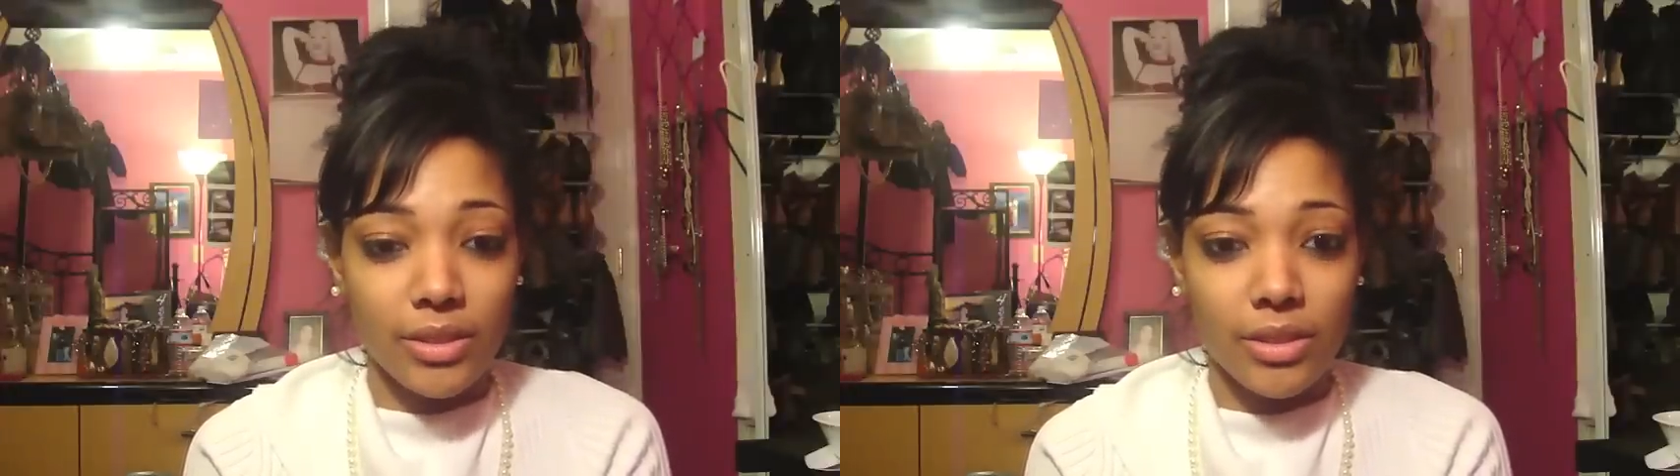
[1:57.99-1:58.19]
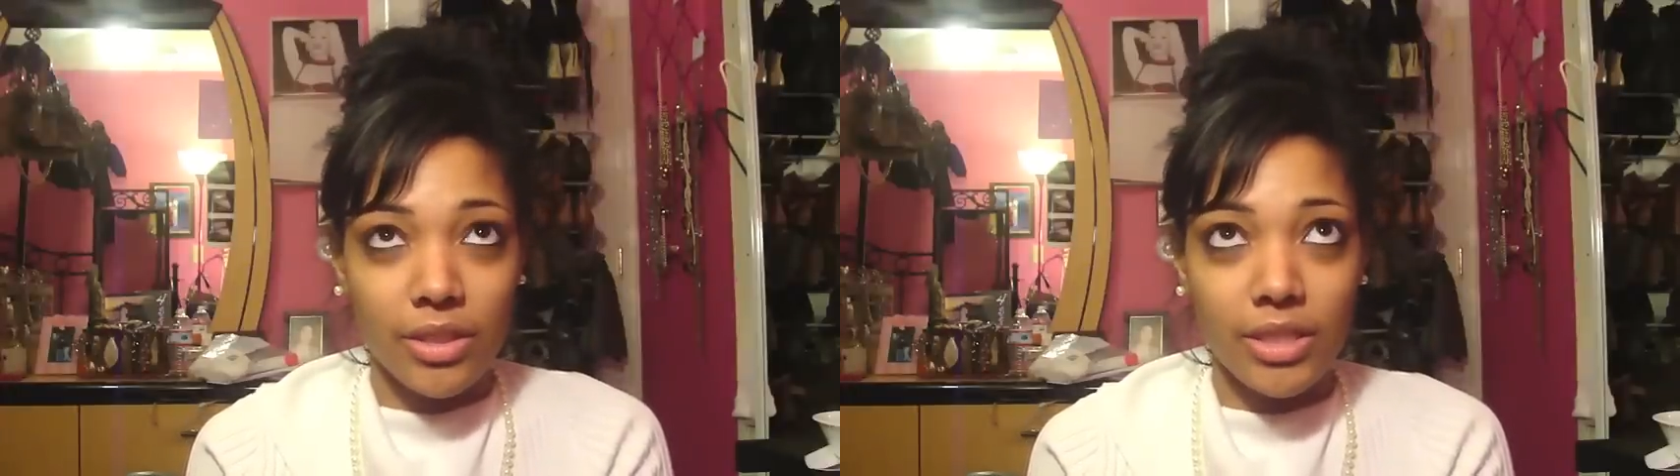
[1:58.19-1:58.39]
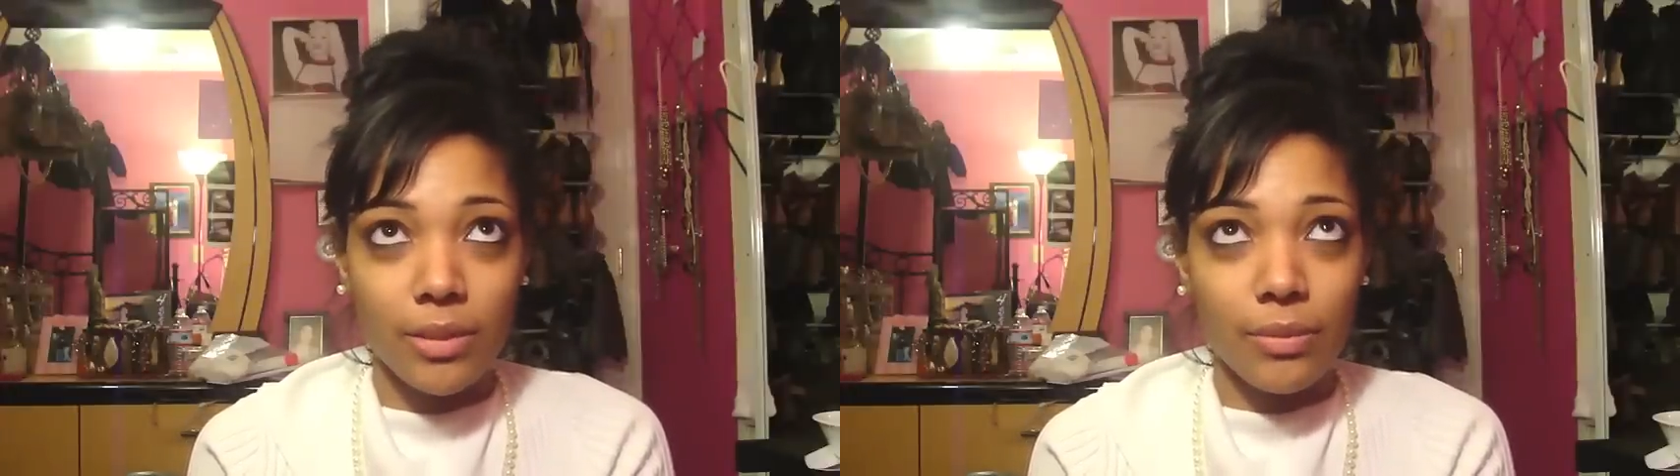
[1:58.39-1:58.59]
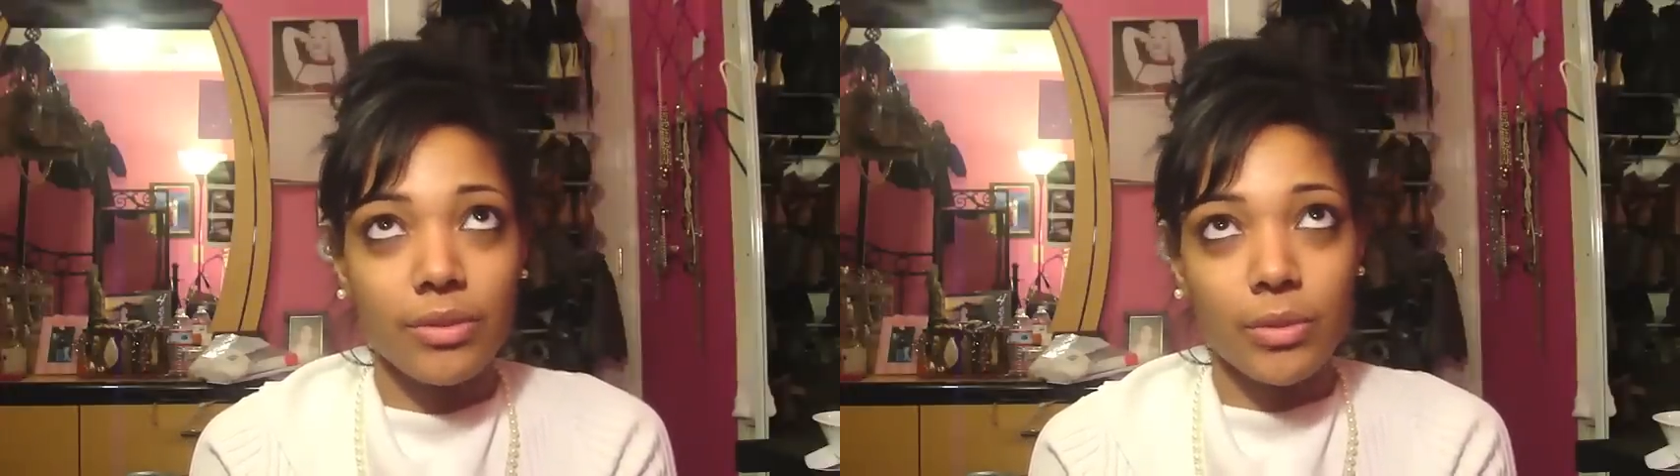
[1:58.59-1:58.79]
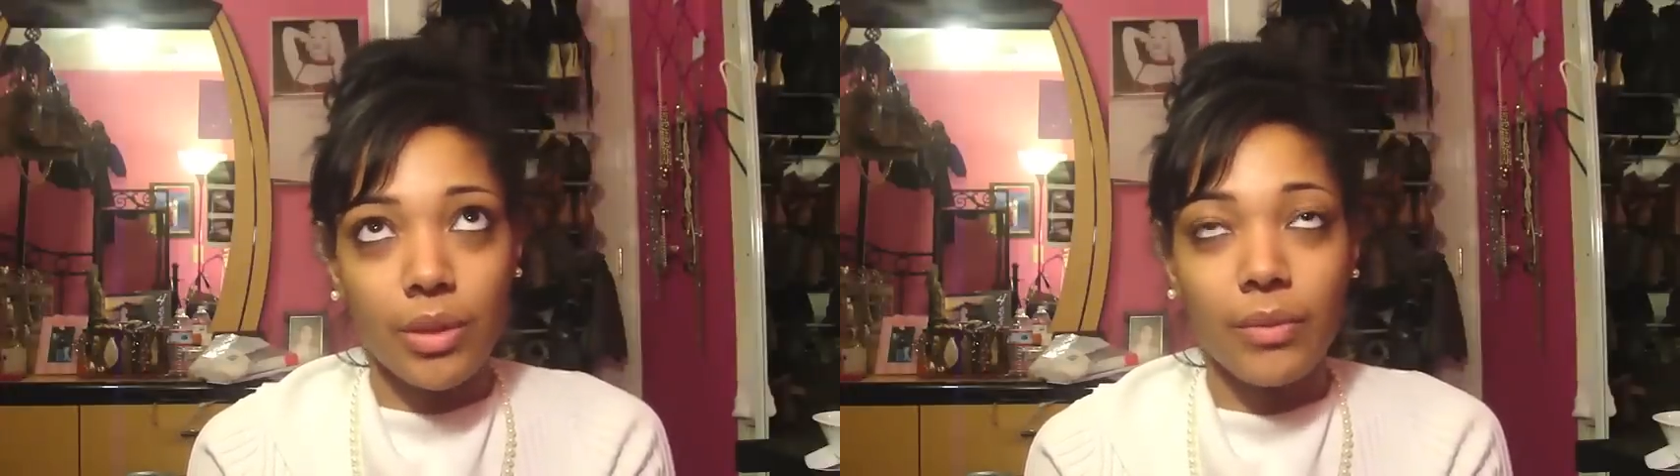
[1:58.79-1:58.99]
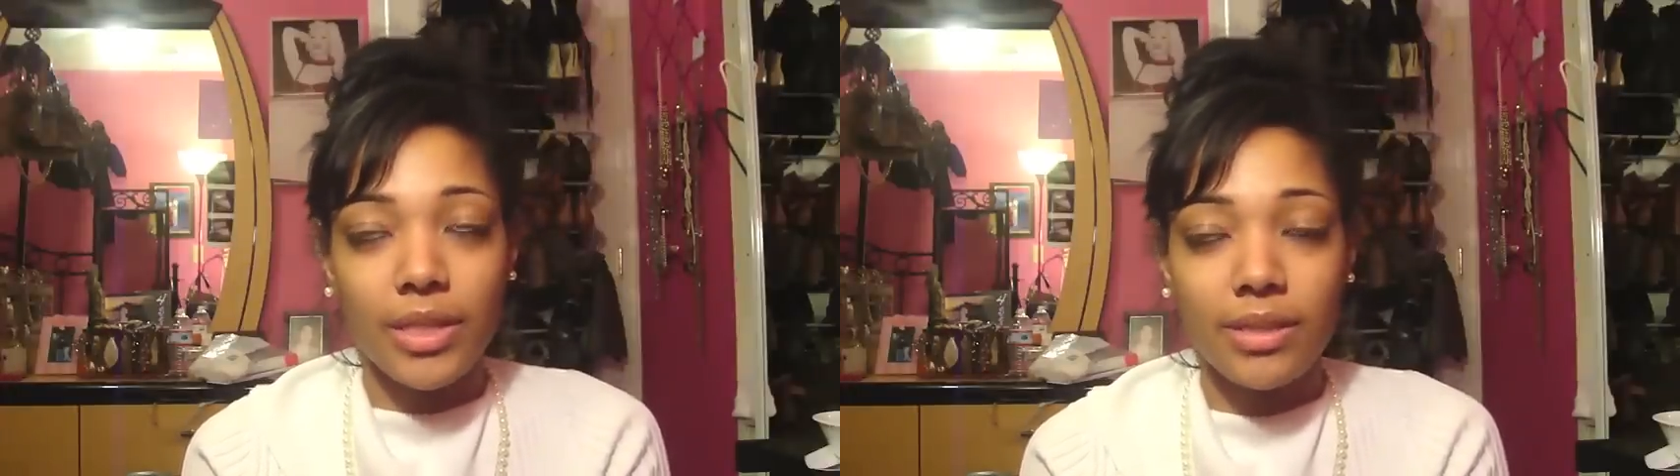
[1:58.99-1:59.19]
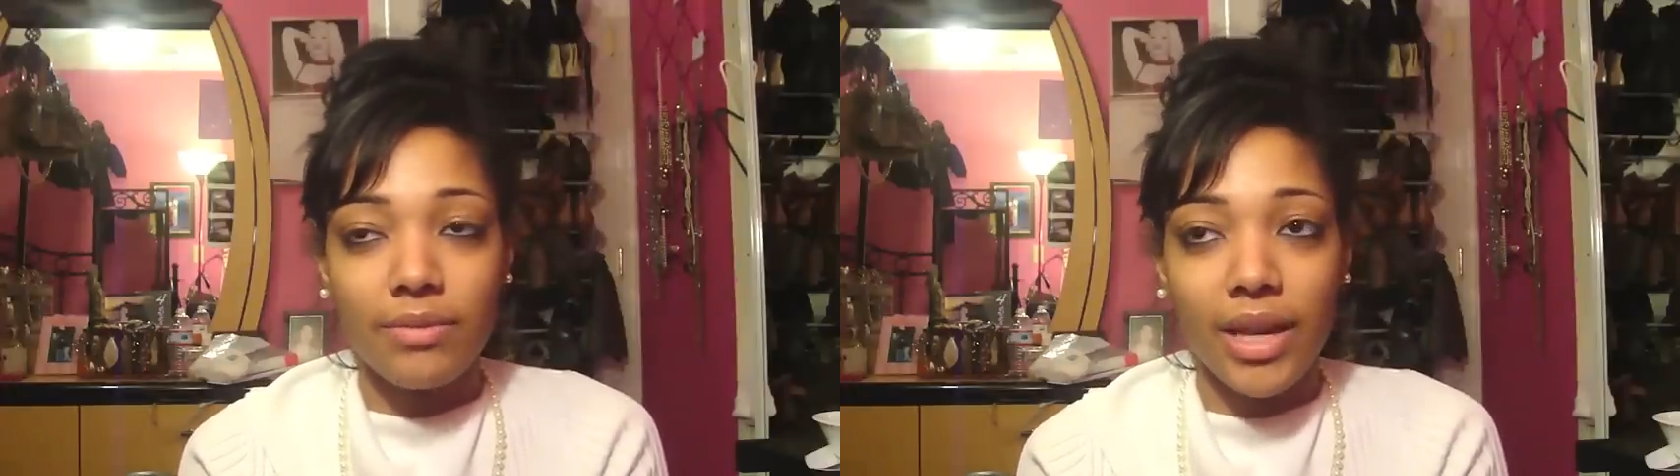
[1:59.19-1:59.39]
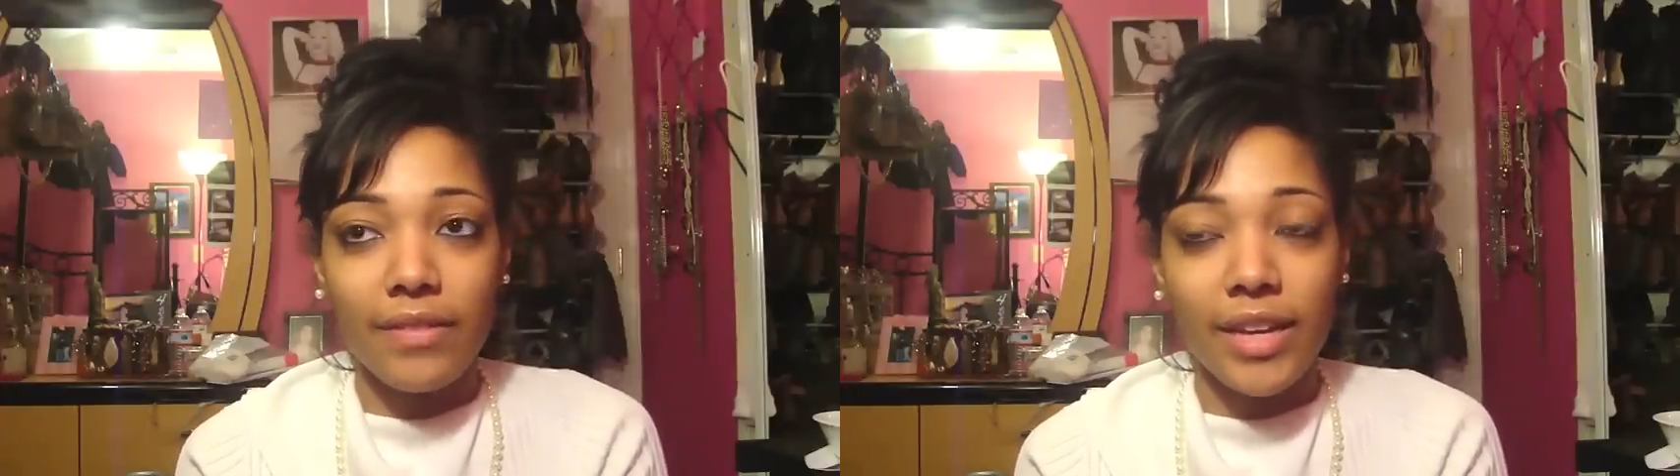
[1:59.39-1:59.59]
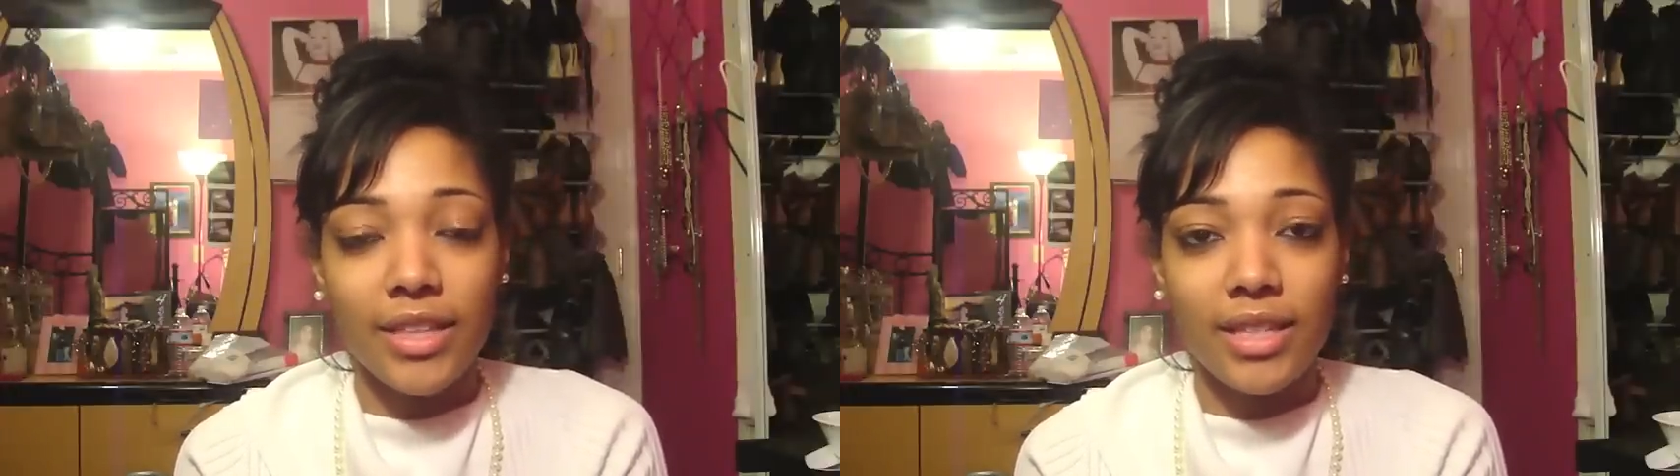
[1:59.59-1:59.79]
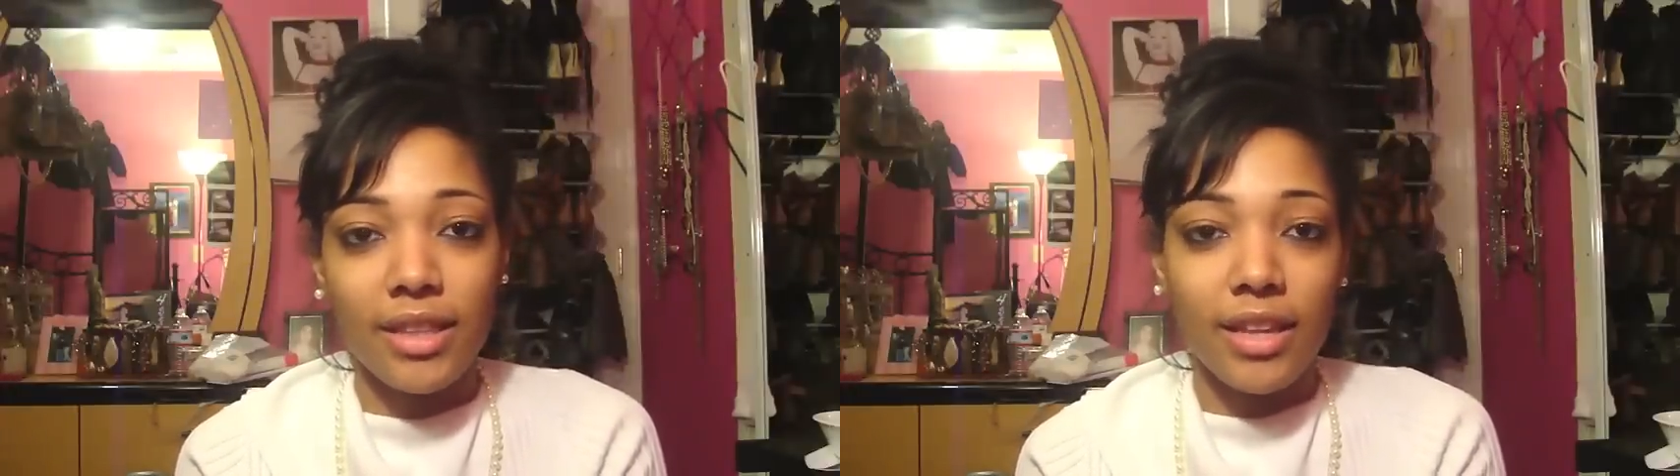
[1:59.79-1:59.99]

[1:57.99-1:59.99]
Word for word: 13, well, 12 weeks and five days